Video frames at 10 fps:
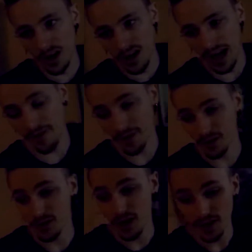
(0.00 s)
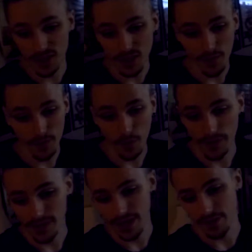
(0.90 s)
having a lot of stuff
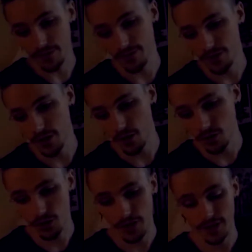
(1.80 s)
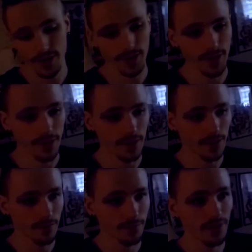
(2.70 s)
going down. Trying to
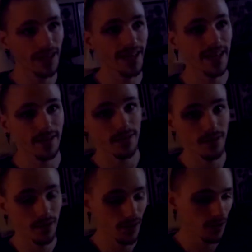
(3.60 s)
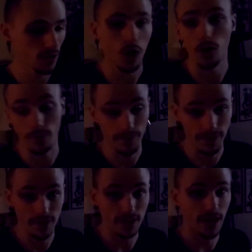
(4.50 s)
plan all of
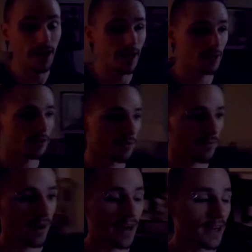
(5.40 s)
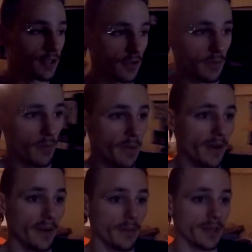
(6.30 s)
this and financially
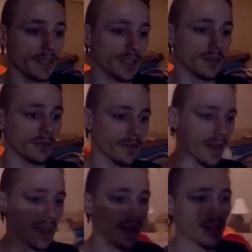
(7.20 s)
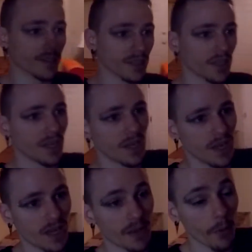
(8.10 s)
preparing myself and
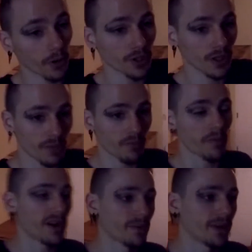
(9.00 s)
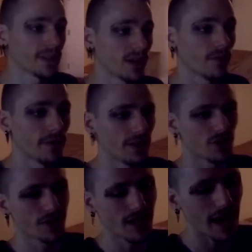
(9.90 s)
emotionally preparing myself and
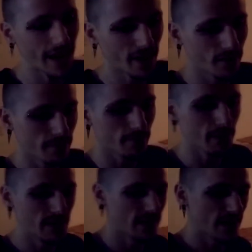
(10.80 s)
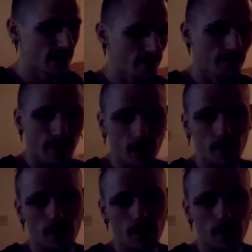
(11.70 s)
just kind of being in a funk,